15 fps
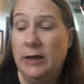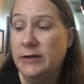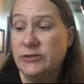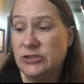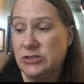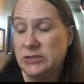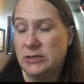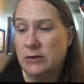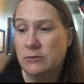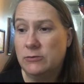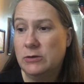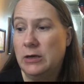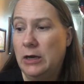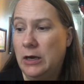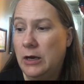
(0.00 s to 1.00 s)
I just don't.
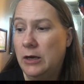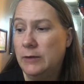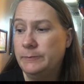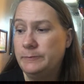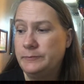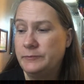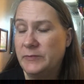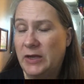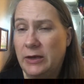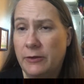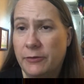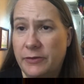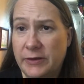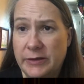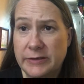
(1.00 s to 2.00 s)
Um, I
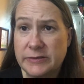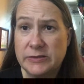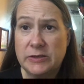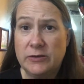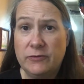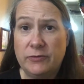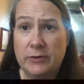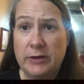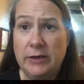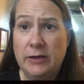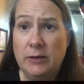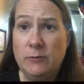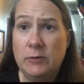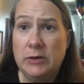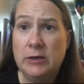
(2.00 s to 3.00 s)
don't think it's good for
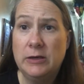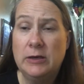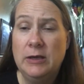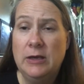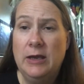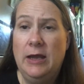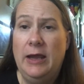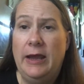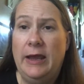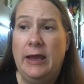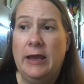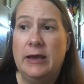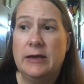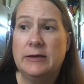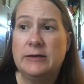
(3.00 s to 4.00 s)
anyone.
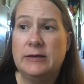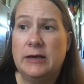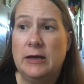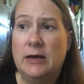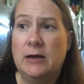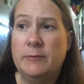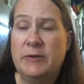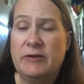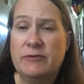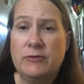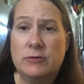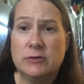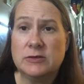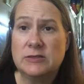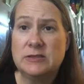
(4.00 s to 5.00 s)
And um, of
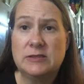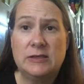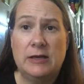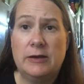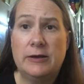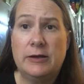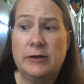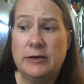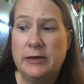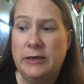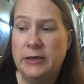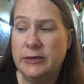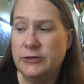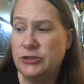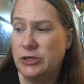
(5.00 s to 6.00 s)
course, not on a
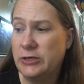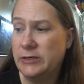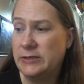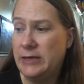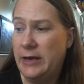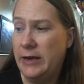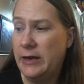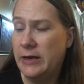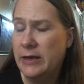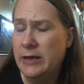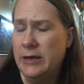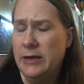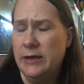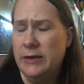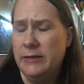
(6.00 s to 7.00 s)
ketogenic diet.
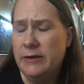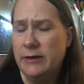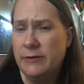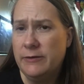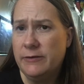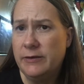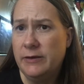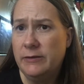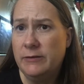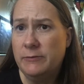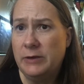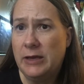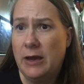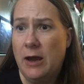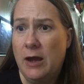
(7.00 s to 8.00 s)
The other thing that
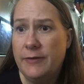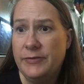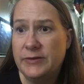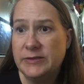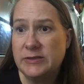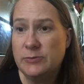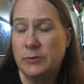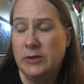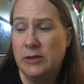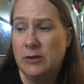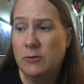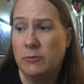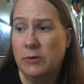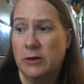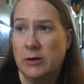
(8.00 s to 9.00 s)
we got this week
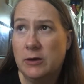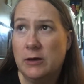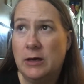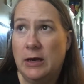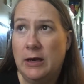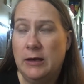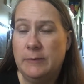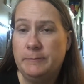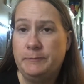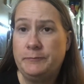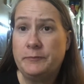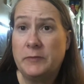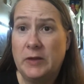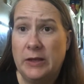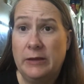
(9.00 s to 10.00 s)
were um,
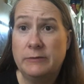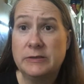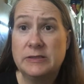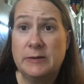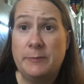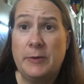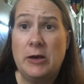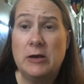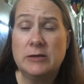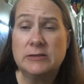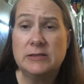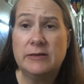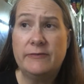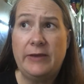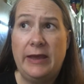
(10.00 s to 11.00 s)
it was a
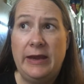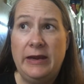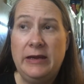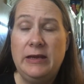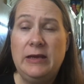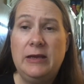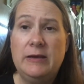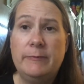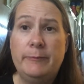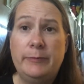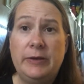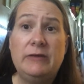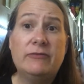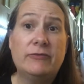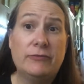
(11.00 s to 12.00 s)
box of 80
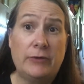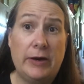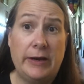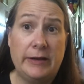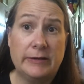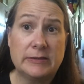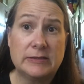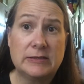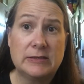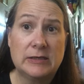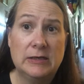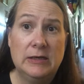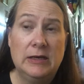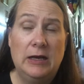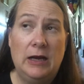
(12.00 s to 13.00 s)
beef franks,
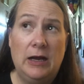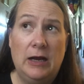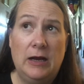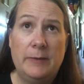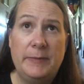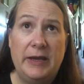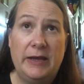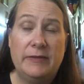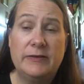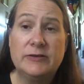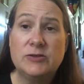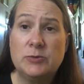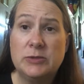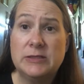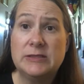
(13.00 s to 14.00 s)
um, and
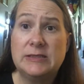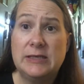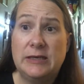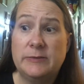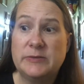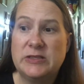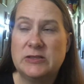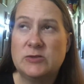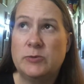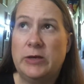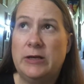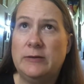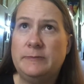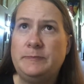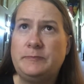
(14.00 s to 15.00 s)
those were at Sam's as
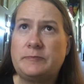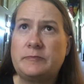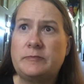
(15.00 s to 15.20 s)
well.